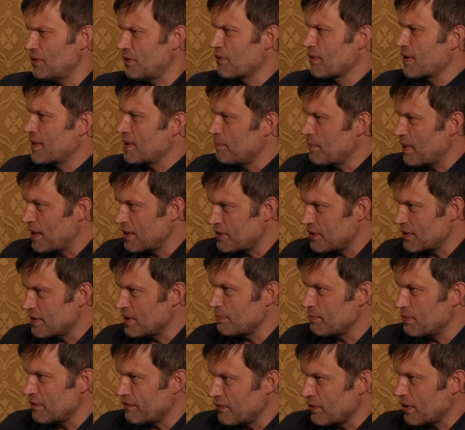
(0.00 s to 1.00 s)
you already mentioned
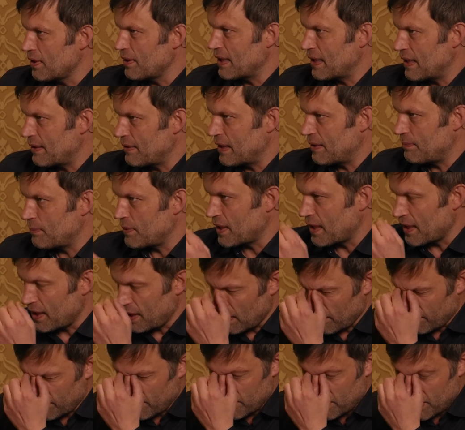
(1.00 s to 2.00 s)
it before at the
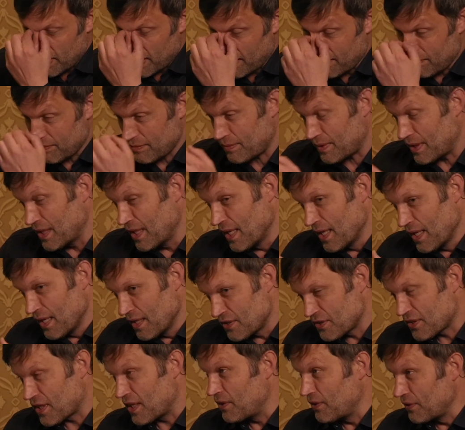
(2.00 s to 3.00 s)
beginning of the chat,
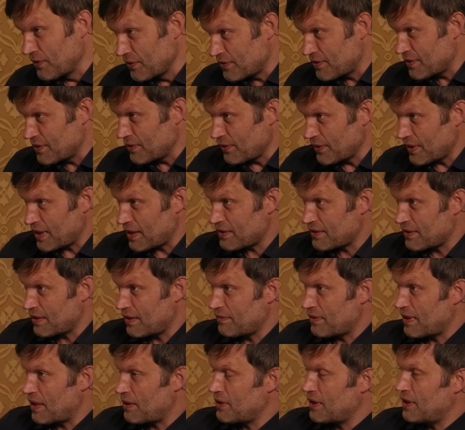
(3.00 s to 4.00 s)
skills and all that
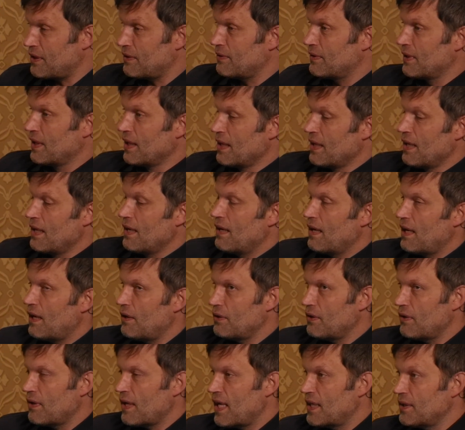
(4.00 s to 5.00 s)
stuff. How do you
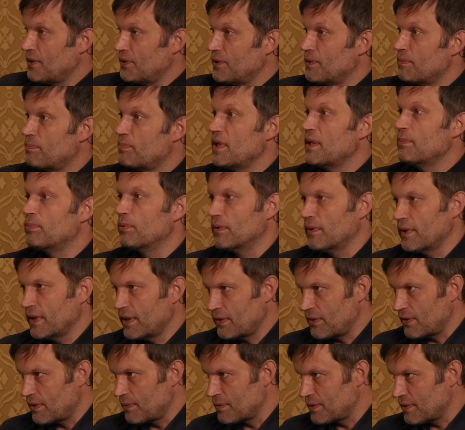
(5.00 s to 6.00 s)
handle the people
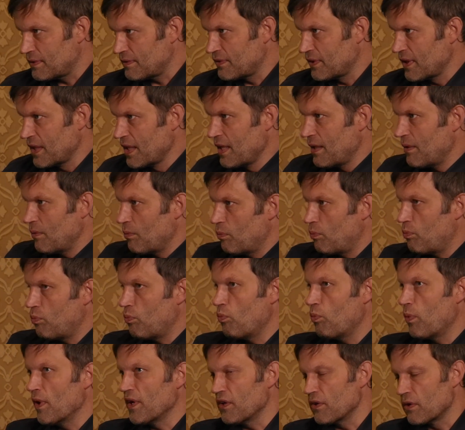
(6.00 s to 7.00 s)
in terms of
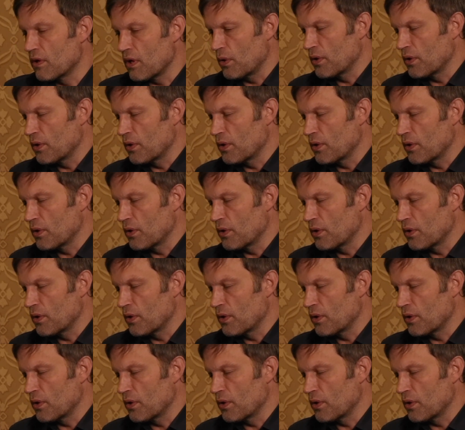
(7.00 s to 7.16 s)
when you're